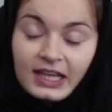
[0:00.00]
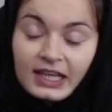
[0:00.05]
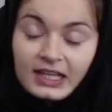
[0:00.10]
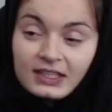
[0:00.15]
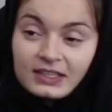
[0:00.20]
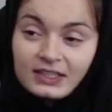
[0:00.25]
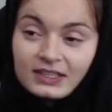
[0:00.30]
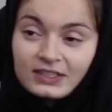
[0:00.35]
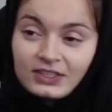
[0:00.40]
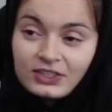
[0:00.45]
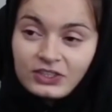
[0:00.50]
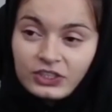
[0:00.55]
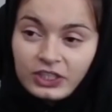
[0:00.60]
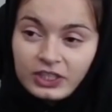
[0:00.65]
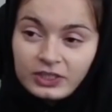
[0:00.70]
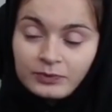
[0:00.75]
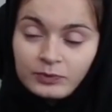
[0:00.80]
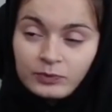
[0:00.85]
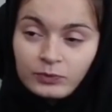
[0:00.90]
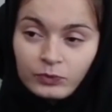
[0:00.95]
The thing that
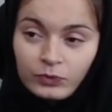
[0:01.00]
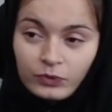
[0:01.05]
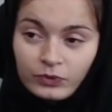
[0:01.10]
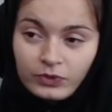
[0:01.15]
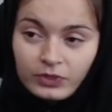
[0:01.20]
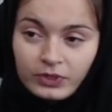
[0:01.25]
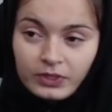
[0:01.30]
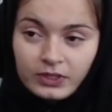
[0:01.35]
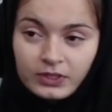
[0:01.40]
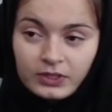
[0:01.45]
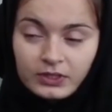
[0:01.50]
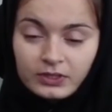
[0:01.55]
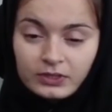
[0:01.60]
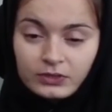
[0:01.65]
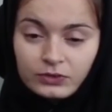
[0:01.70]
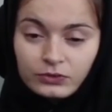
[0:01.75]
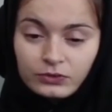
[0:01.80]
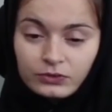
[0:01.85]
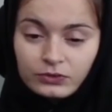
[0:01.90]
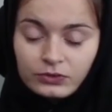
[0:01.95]
attracted me
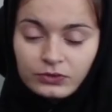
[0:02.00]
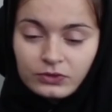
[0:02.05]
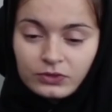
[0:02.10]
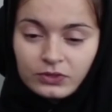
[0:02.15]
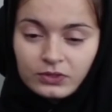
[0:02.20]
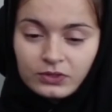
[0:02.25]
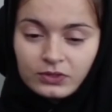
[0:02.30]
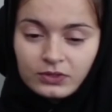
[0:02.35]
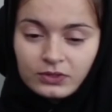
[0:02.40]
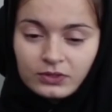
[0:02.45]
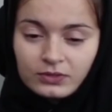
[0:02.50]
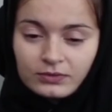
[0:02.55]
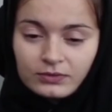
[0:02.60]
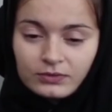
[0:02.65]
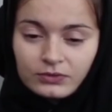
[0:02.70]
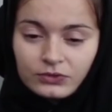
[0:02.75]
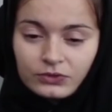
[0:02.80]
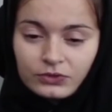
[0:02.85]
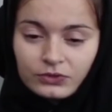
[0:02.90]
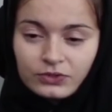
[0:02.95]
mostly to
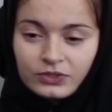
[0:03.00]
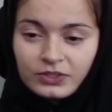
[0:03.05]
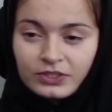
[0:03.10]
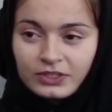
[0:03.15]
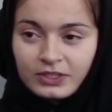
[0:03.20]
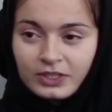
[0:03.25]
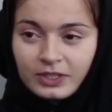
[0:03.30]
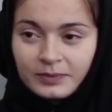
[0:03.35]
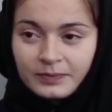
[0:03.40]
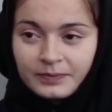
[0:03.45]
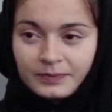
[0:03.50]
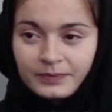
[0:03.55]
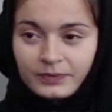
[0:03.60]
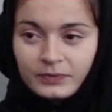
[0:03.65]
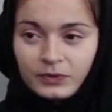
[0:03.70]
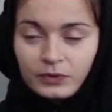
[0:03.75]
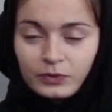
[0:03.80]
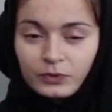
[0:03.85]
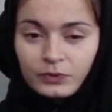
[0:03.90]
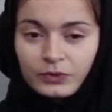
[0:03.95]
join Islam
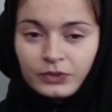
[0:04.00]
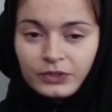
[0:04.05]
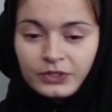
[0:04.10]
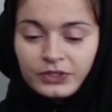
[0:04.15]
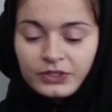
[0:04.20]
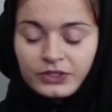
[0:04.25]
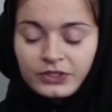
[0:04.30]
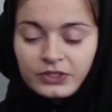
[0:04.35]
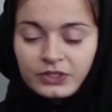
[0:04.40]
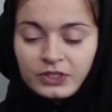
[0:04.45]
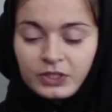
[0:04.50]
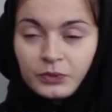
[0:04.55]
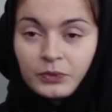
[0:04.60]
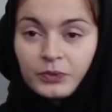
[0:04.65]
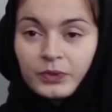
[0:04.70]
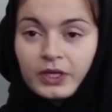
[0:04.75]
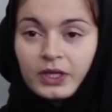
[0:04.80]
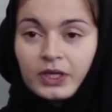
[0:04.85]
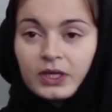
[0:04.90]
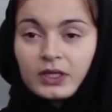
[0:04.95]
was
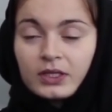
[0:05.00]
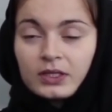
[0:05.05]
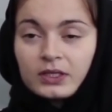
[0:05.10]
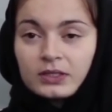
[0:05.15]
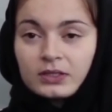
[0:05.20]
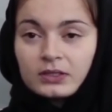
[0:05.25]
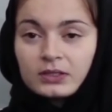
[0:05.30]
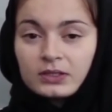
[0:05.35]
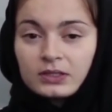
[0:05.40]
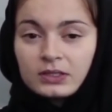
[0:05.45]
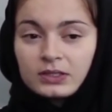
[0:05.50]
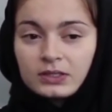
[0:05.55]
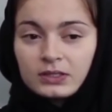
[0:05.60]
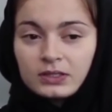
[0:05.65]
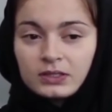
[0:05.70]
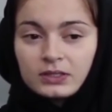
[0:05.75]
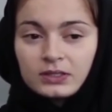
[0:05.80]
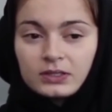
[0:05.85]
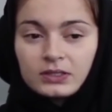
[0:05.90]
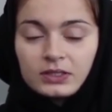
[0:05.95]
the way
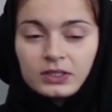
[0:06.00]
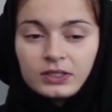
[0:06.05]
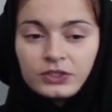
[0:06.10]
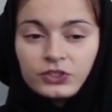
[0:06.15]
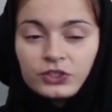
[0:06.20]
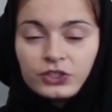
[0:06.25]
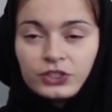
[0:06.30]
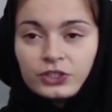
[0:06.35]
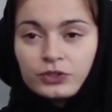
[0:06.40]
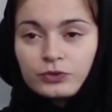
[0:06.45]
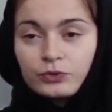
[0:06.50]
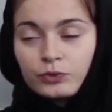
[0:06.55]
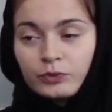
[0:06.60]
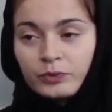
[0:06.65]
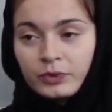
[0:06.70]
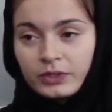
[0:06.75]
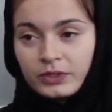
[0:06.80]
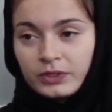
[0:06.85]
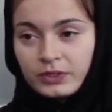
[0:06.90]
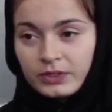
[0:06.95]
they treat
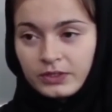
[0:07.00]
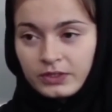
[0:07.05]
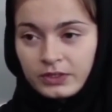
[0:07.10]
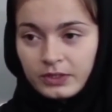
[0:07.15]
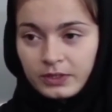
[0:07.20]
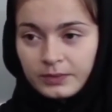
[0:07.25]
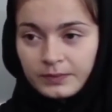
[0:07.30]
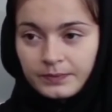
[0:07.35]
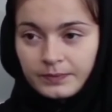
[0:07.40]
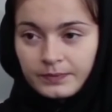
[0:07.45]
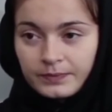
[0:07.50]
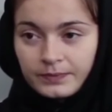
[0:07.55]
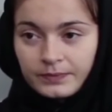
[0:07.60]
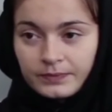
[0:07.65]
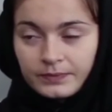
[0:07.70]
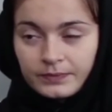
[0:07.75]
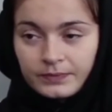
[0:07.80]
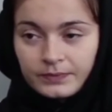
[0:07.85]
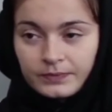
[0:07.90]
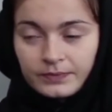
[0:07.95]
women in Islam.
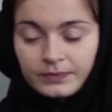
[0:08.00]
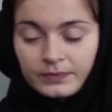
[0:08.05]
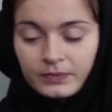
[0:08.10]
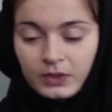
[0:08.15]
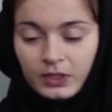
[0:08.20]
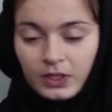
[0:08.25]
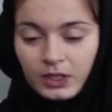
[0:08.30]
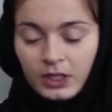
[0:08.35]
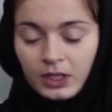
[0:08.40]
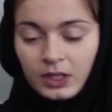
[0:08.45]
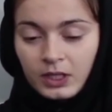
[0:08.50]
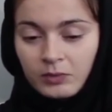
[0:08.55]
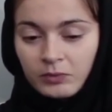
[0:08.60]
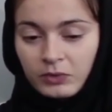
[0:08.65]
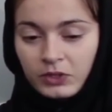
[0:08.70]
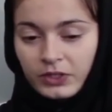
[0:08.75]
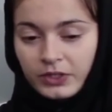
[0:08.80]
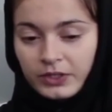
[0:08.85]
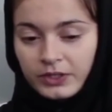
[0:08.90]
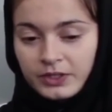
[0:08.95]

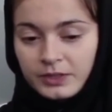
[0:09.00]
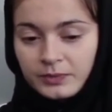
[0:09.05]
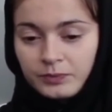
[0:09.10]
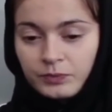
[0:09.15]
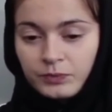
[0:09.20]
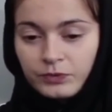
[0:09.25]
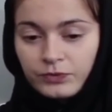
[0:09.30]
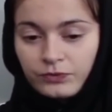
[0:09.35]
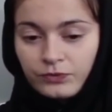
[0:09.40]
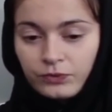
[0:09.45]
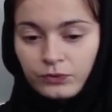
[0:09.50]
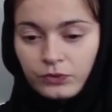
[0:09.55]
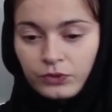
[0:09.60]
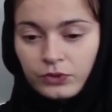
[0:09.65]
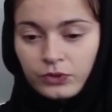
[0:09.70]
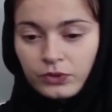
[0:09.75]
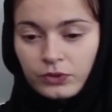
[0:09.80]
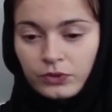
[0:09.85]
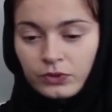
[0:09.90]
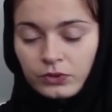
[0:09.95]
Because
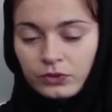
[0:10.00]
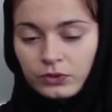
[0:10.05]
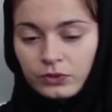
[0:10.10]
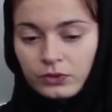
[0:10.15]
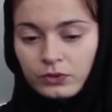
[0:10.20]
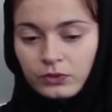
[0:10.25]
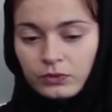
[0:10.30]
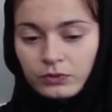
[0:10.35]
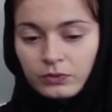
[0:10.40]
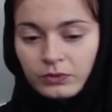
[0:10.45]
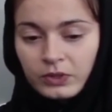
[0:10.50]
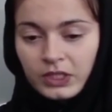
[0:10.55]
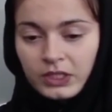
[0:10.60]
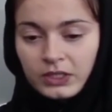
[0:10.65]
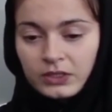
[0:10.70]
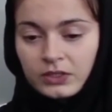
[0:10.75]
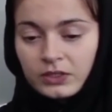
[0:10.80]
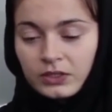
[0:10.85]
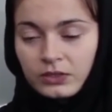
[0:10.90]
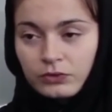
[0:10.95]
before,
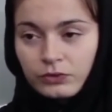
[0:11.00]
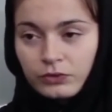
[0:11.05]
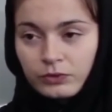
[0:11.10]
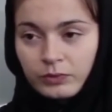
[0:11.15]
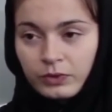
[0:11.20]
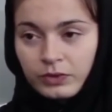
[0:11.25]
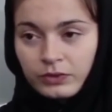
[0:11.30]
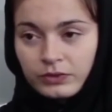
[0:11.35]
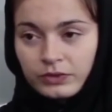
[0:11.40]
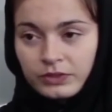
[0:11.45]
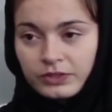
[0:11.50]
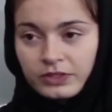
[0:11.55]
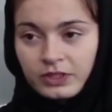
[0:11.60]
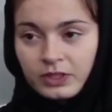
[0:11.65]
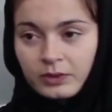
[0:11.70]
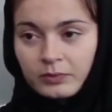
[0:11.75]
when I didn't know about